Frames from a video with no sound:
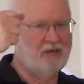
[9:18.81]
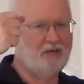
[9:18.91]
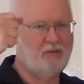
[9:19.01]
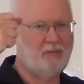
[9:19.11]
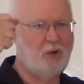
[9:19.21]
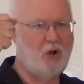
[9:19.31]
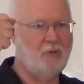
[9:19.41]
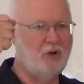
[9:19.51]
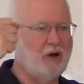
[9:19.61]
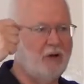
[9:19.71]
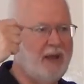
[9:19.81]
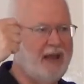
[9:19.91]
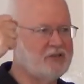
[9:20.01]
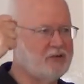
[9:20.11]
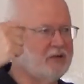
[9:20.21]
Earl Palmer, our
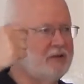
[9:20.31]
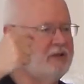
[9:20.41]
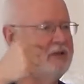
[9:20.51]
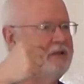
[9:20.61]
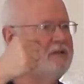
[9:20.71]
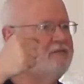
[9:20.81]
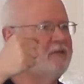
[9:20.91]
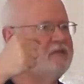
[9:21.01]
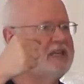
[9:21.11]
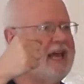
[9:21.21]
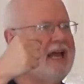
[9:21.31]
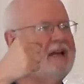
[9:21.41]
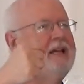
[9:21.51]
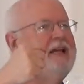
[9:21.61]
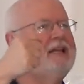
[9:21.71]
pastor in, in, from
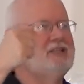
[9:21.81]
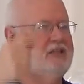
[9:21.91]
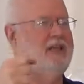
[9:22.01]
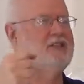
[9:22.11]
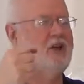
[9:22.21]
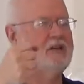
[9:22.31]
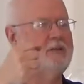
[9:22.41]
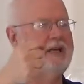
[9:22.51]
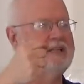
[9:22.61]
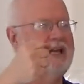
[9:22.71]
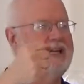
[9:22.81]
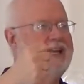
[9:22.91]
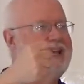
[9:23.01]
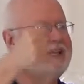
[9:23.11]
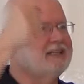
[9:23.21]
Seattle, has talked about that.